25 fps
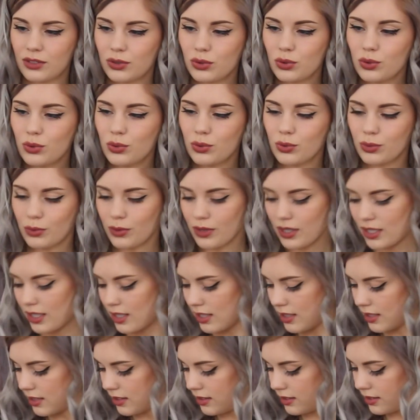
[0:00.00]
Ooh,
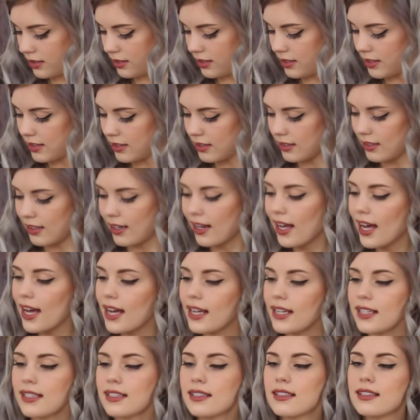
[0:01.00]

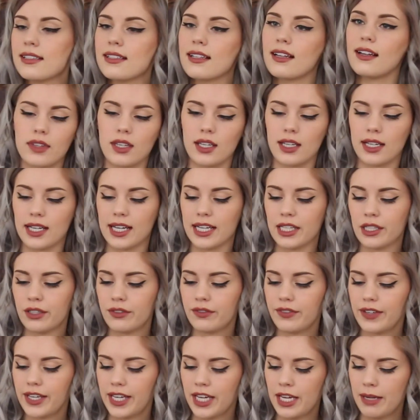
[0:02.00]
nice. Kind
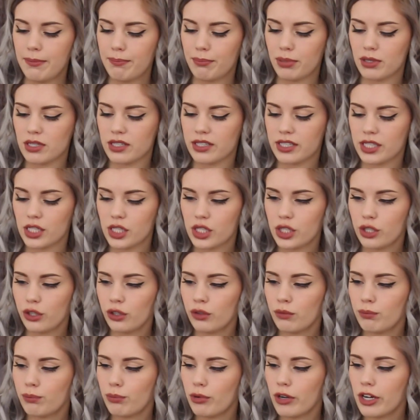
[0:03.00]
of a
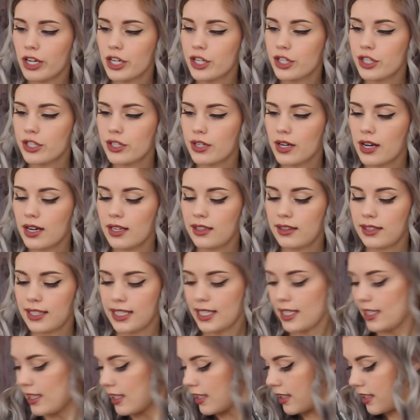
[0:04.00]
precision brush, I
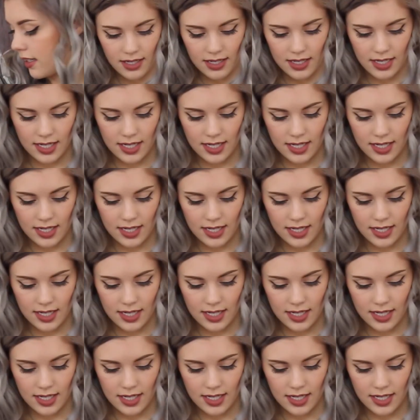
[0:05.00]
think.